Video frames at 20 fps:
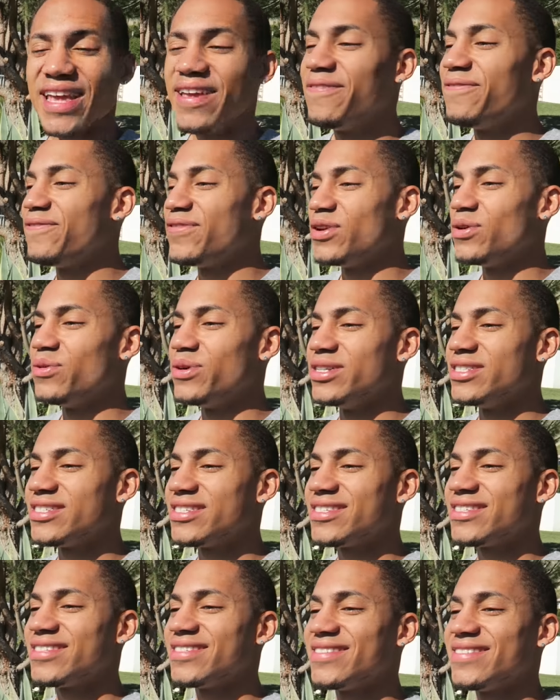
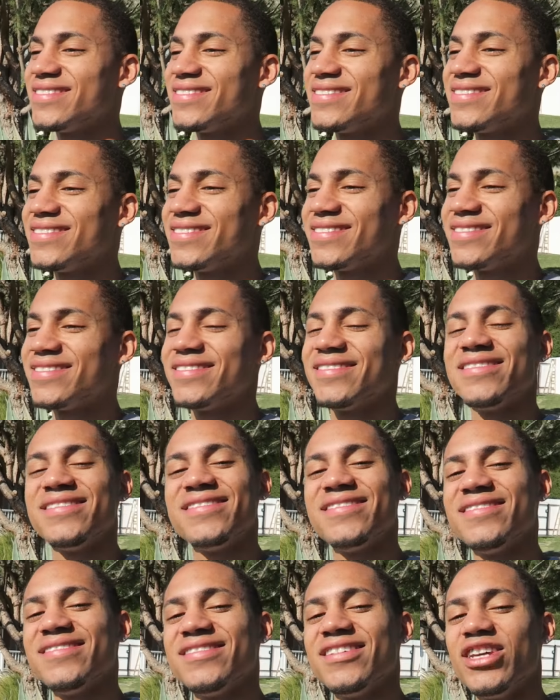influence
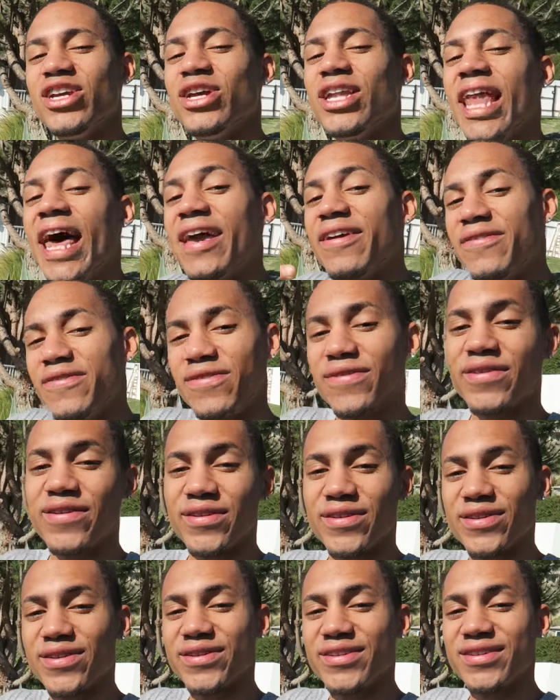your life.
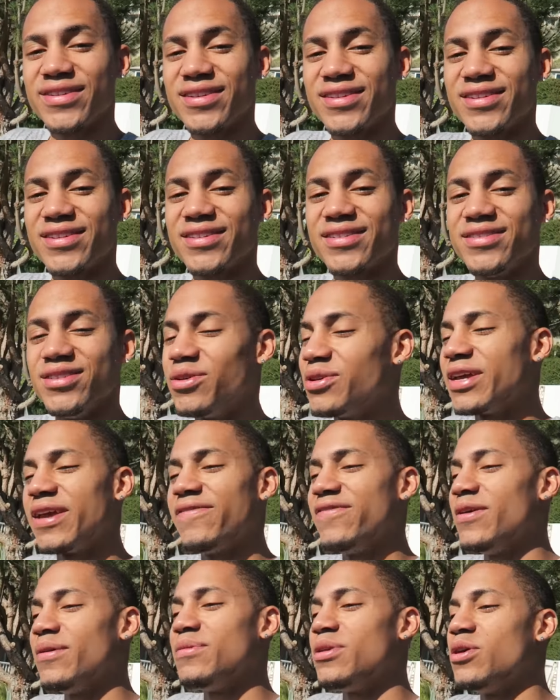Don't
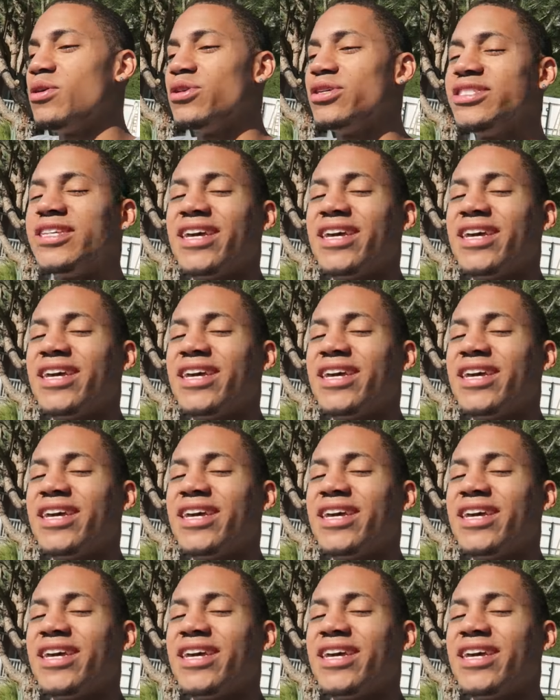give them no